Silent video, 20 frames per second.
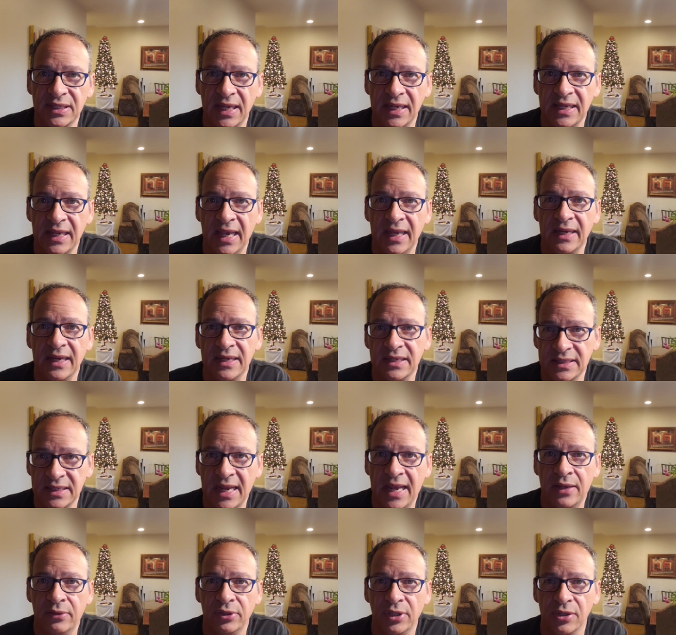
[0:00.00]
I get and
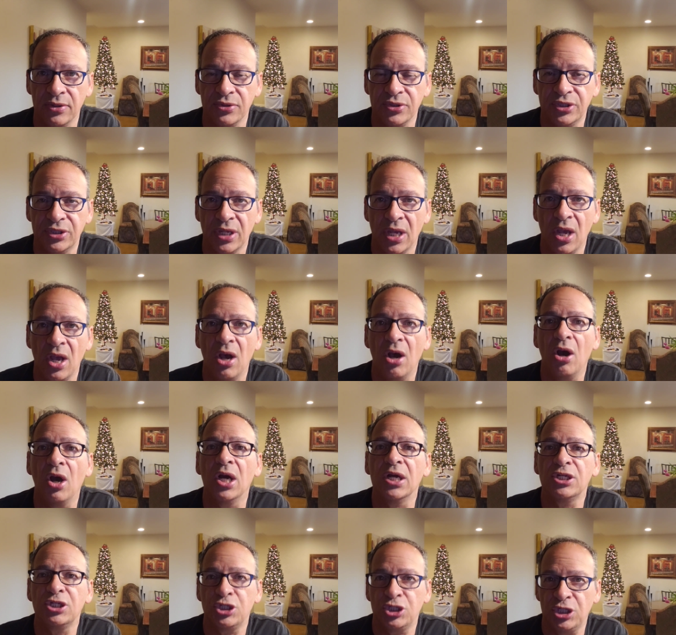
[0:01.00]
downloads
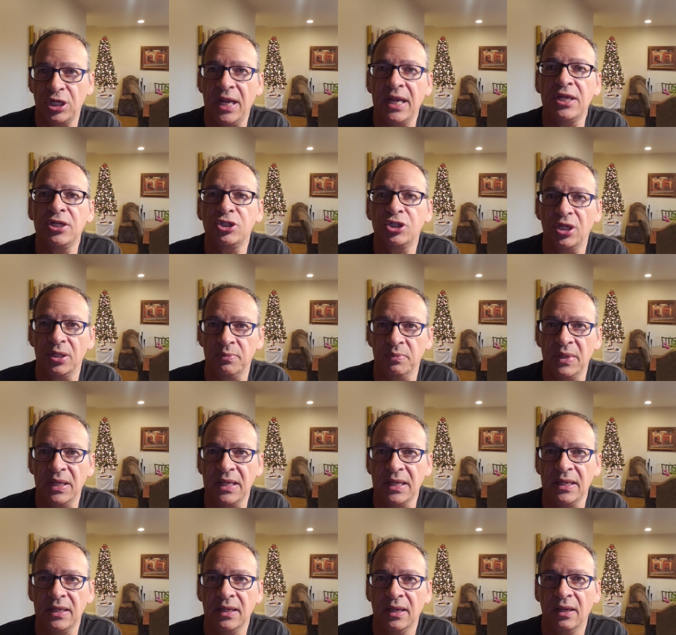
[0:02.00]
are changing
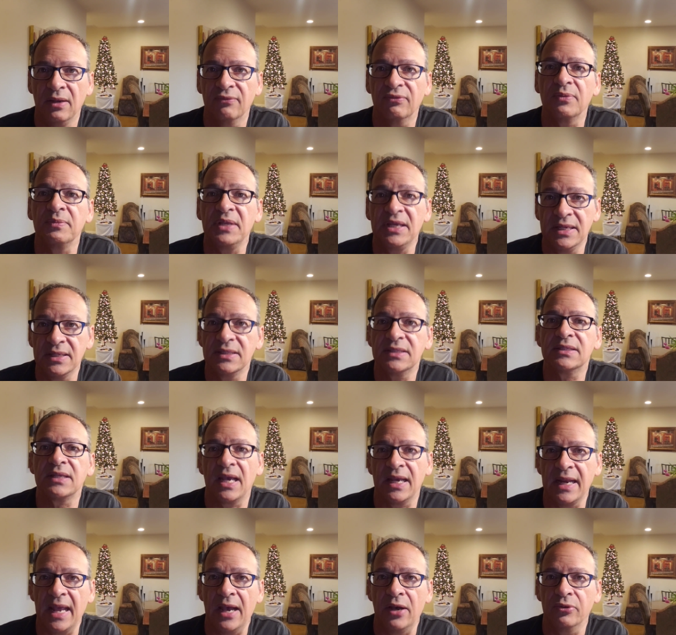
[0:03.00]
me from the
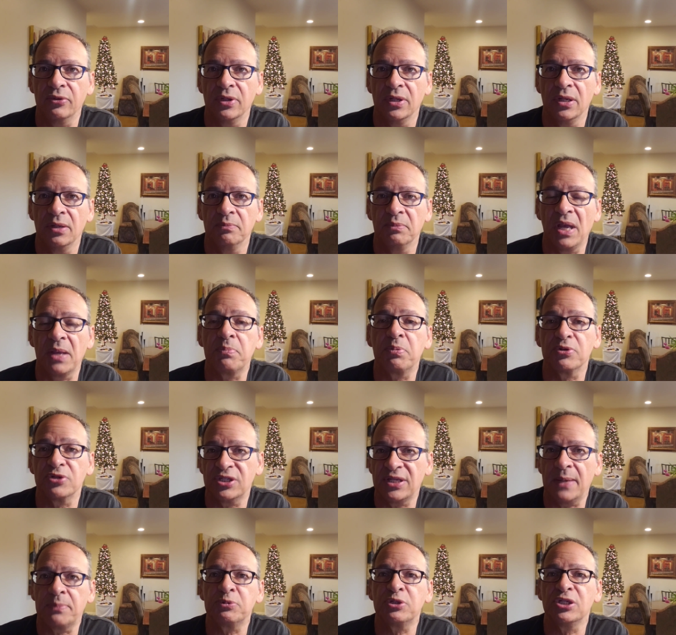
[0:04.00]
inside out. My
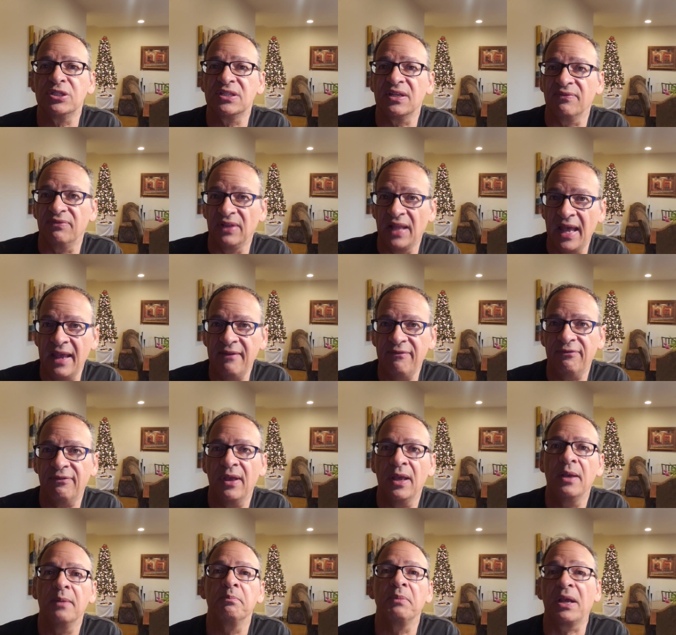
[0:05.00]
perceptions of life,
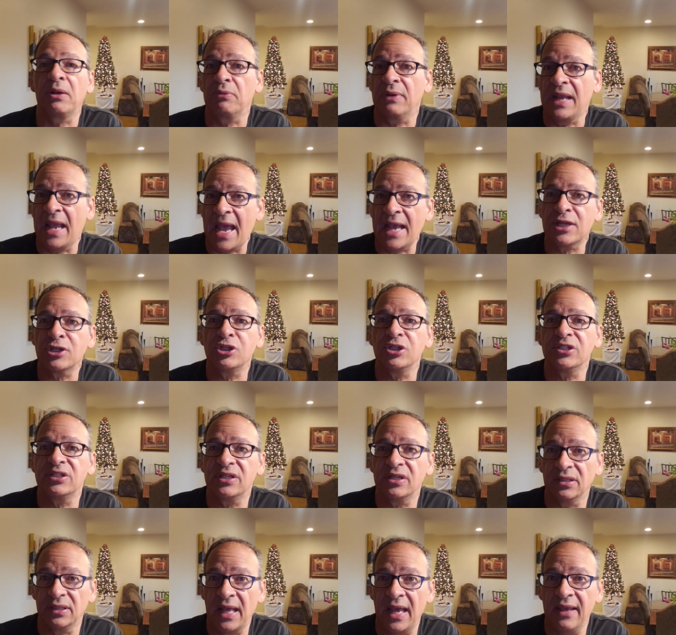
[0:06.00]
my
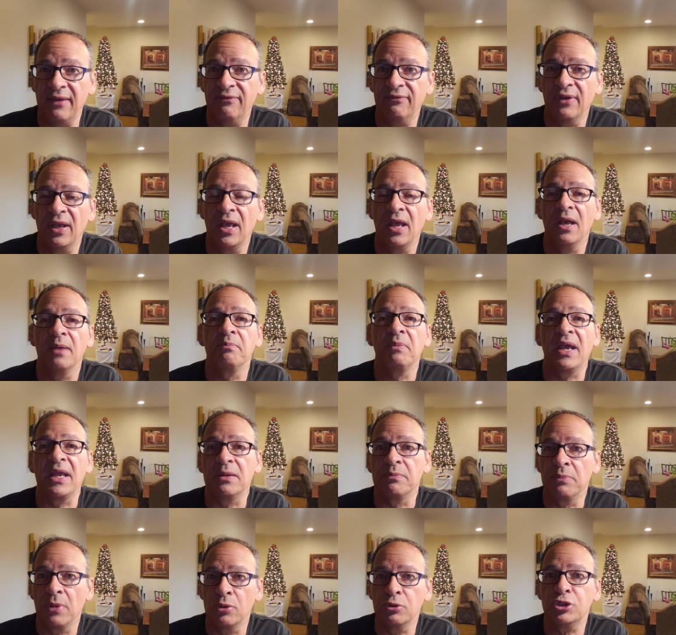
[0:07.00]
reactions to life, my
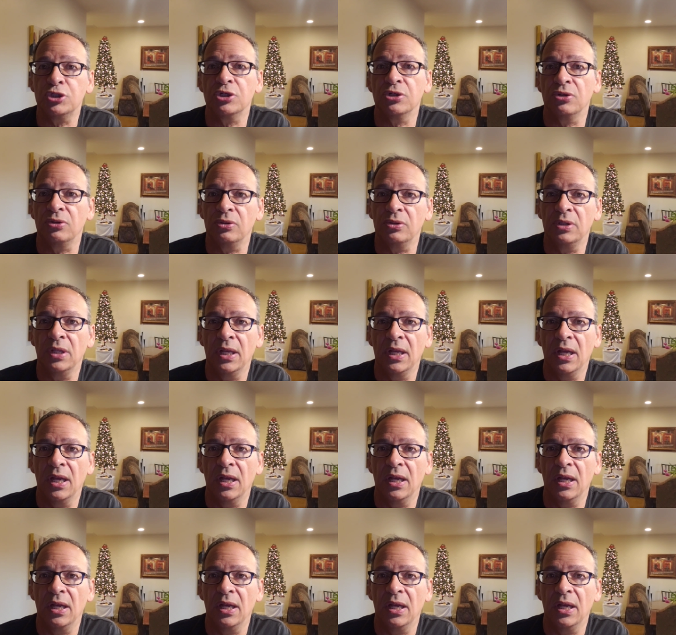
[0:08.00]
emotional